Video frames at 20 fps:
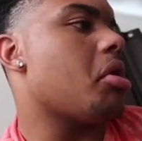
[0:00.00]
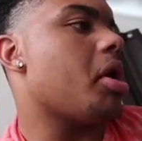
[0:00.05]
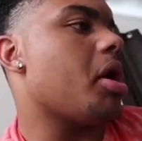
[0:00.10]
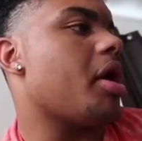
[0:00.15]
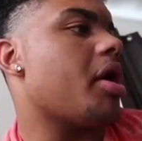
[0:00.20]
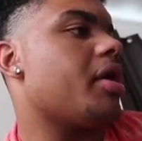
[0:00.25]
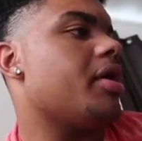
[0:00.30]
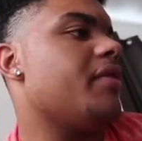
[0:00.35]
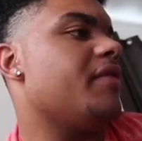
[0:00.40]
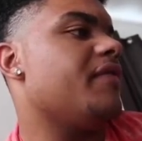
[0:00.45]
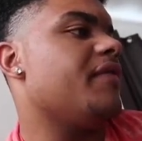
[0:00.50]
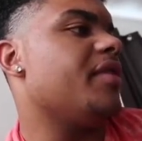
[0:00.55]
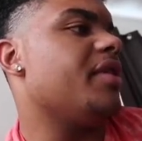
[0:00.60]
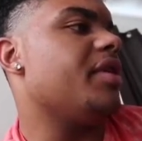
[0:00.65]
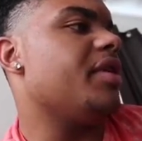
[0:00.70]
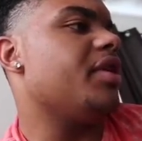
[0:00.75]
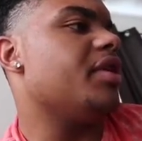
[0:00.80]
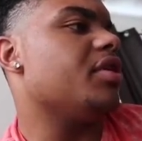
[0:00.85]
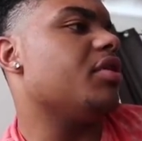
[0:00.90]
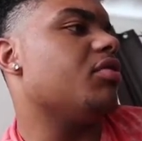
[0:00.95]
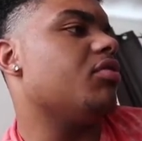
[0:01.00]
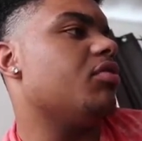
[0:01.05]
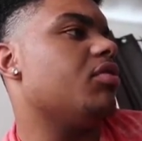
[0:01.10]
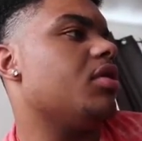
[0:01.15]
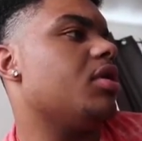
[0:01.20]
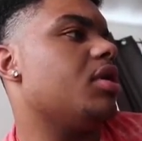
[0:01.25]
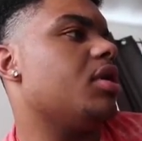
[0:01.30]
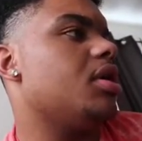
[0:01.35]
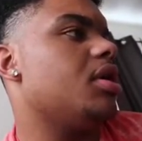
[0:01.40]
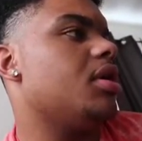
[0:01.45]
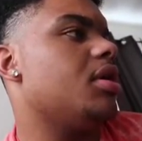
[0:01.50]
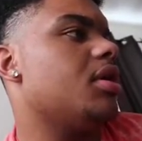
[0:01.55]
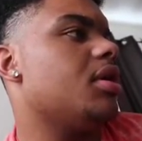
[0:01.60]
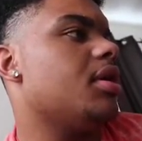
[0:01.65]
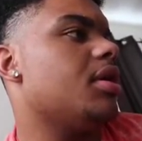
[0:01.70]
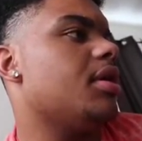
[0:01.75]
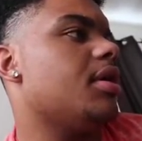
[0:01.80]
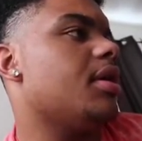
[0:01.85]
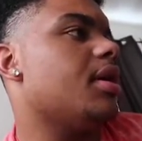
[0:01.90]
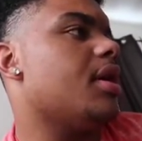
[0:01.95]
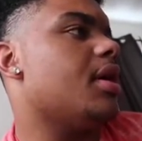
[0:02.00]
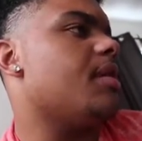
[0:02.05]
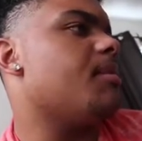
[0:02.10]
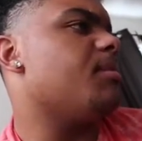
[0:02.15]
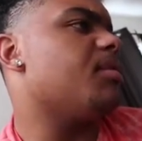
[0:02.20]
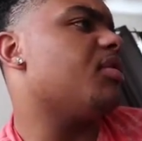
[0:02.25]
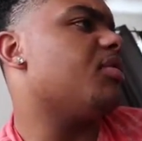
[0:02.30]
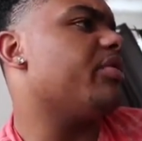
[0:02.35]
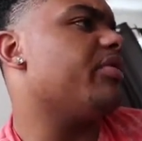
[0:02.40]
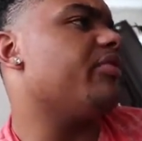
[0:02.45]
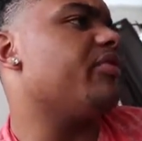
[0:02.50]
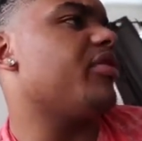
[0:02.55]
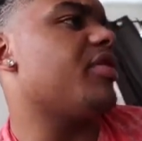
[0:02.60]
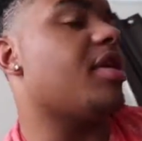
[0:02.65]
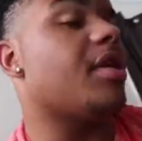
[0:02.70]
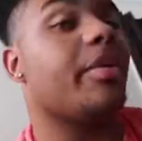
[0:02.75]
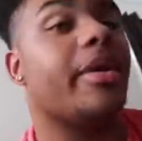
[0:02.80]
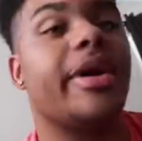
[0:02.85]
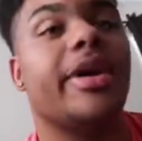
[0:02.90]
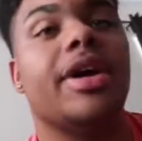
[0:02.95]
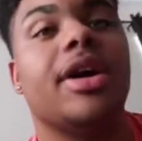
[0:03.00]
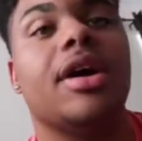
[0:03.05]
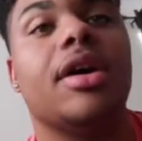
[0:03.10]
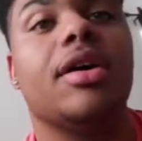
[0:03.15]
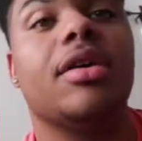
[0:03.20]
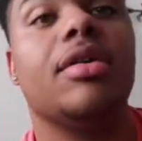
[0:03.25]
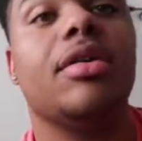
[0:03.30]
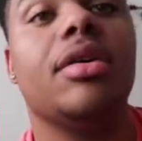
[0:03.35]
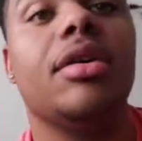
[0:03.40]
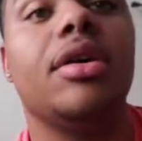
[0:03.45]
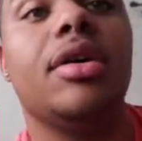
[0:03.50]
I got a video uploading for y'all right now.